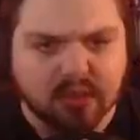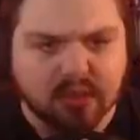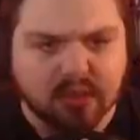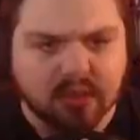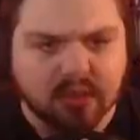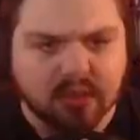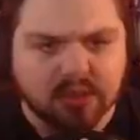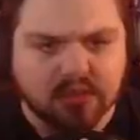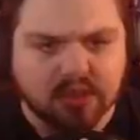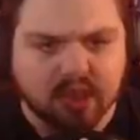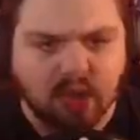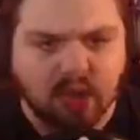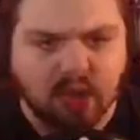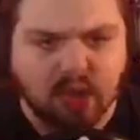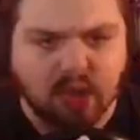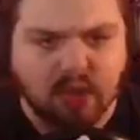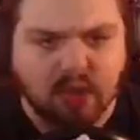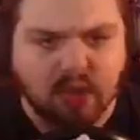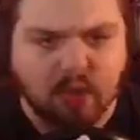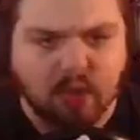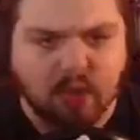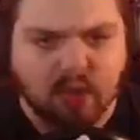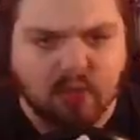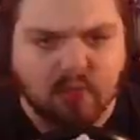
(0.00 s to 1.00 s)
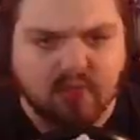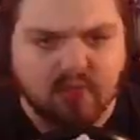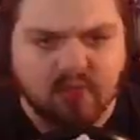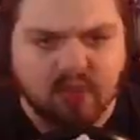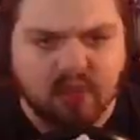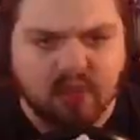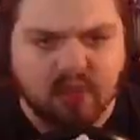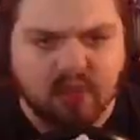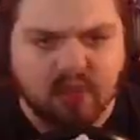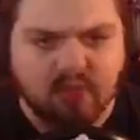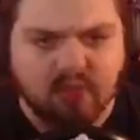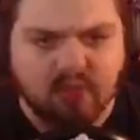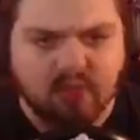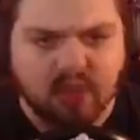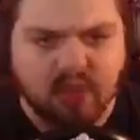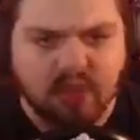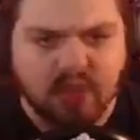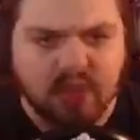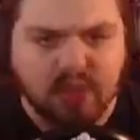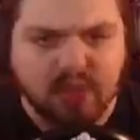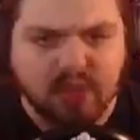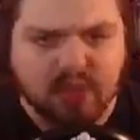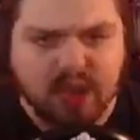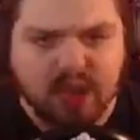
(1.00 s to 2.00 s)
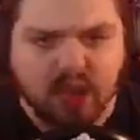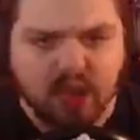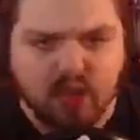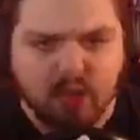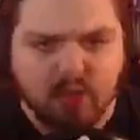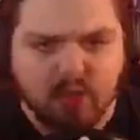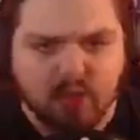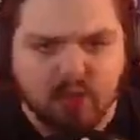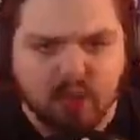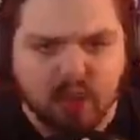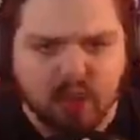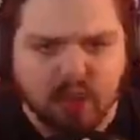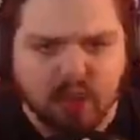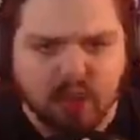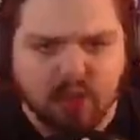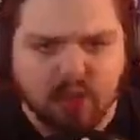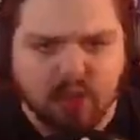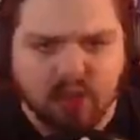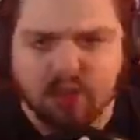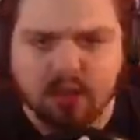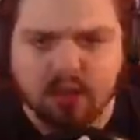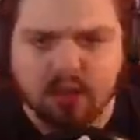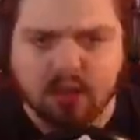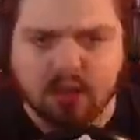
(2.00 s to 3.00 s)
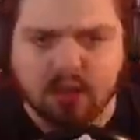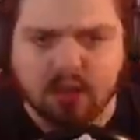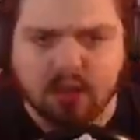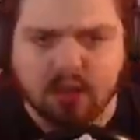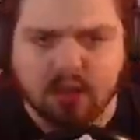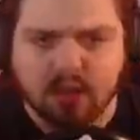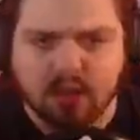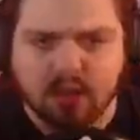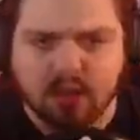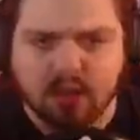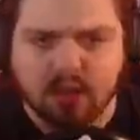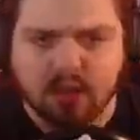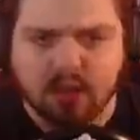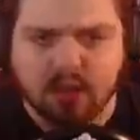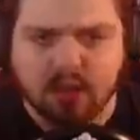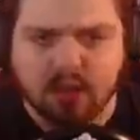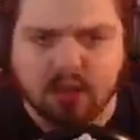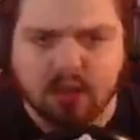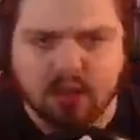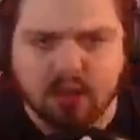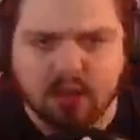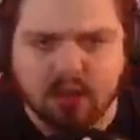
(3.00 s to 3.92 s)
Is Ollie going to find me? I hope not. Uh.